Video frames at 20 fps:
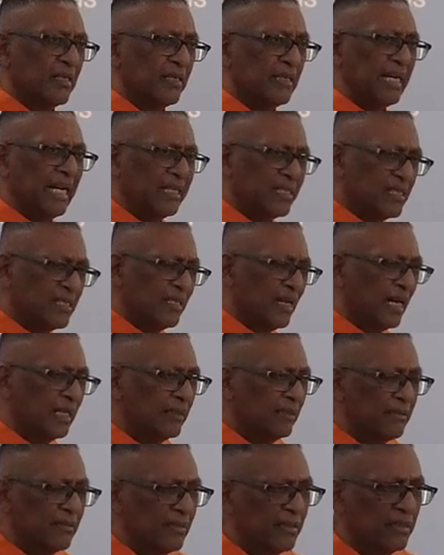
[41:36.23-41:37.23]
That's
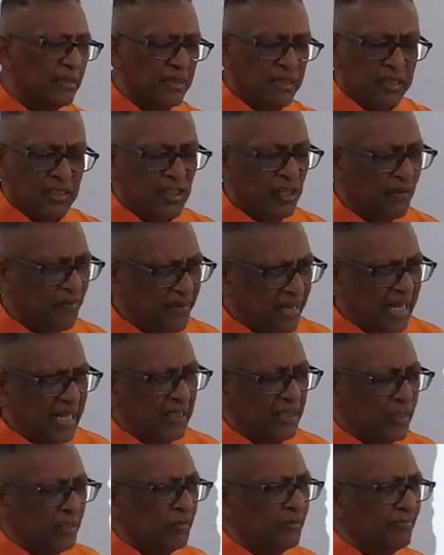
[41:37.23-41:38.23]
not your
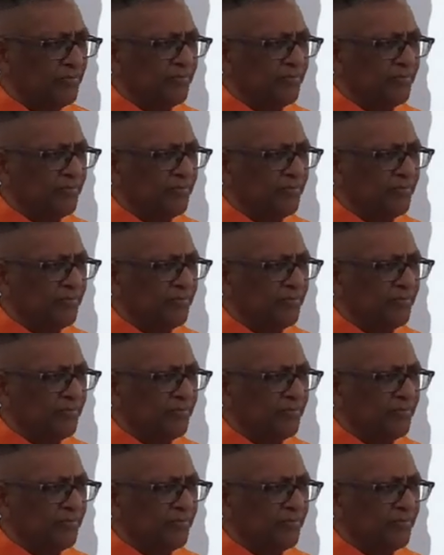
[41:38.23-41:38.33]
value.